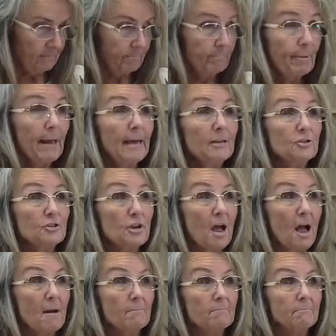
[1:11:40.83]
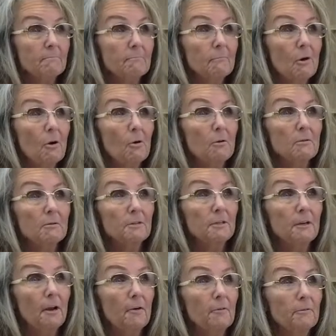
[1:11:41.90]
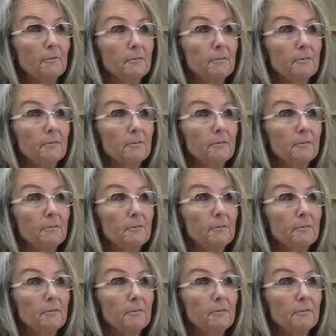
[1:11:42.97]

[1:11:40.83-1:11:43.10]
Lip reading: pet shop, or you know.